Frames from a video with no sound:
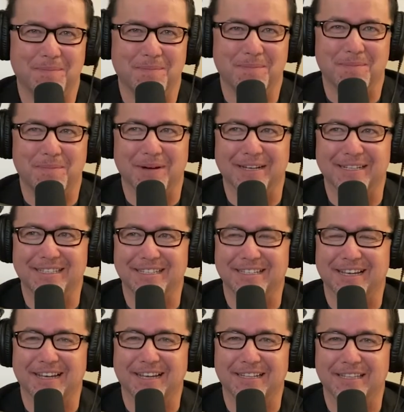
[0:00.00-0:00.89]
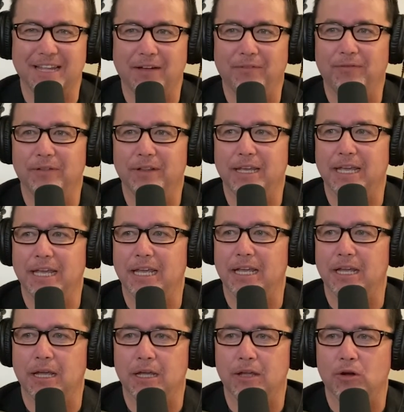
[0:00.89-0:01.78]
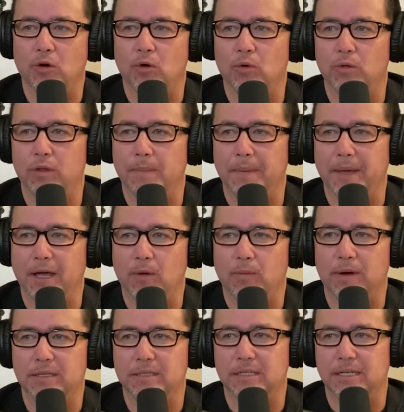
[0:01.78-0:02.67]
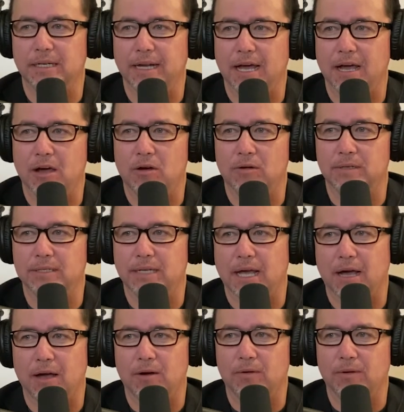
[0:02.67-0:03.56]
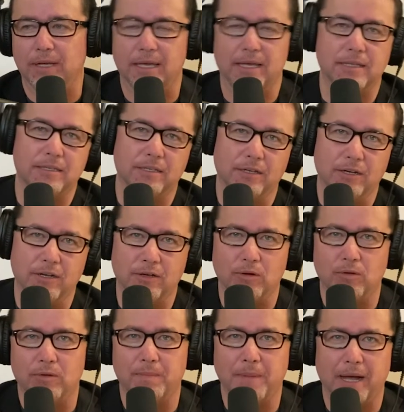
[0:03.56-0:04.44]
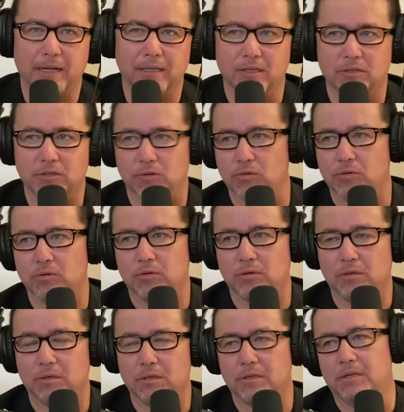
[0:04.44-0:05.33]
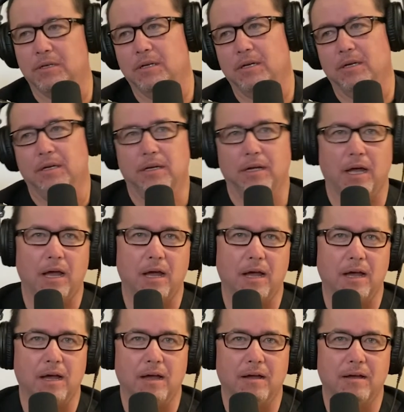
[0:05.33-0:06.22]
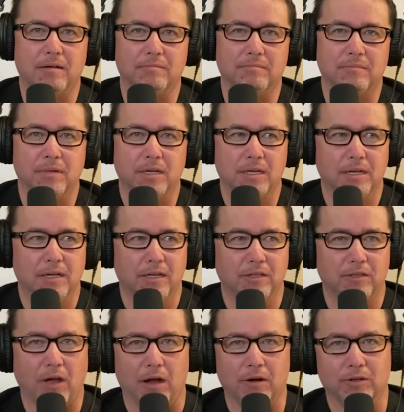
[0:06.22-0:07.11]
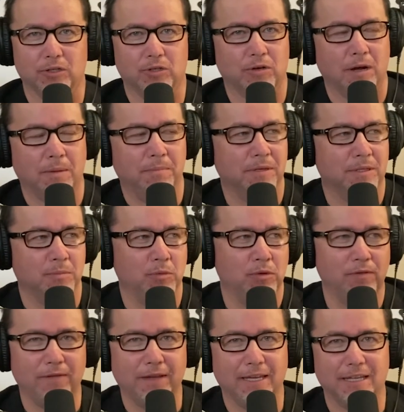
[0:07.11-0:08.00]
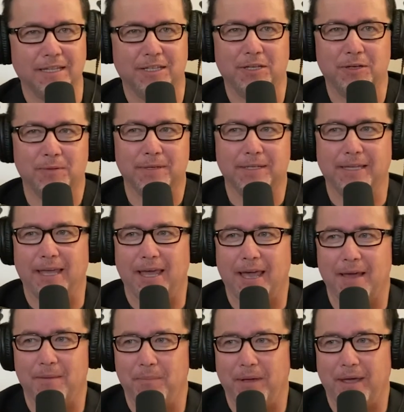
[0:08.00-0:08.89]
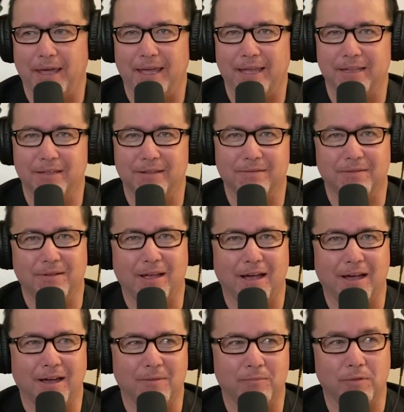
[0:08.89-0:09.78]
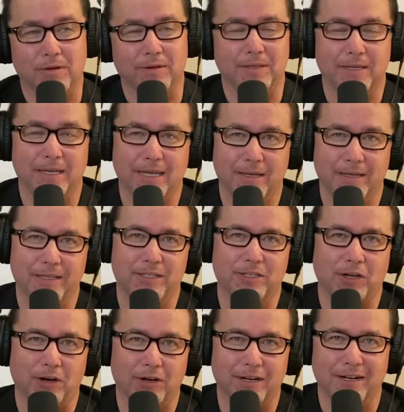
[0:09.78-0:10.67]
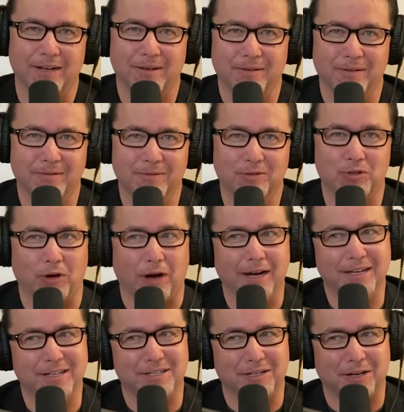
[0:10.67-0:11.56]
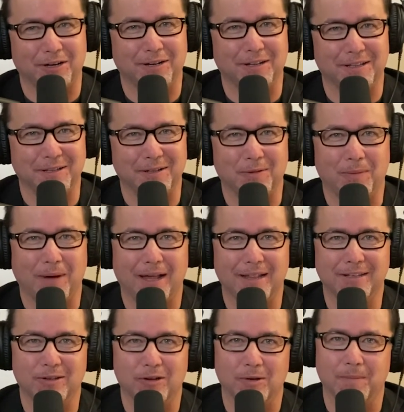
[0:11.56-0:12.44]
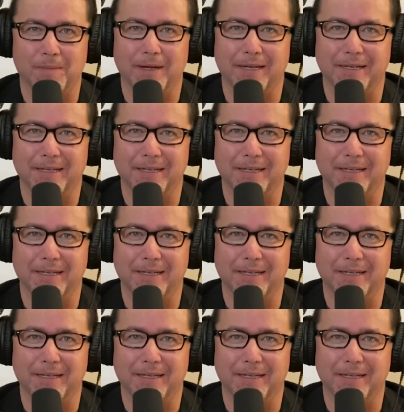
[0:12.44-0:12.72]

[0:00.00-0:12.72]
But definitely, the big question now is how kids are going to go back to school. Donald Trump is moving into his campaign. He tried to start a little while ago, but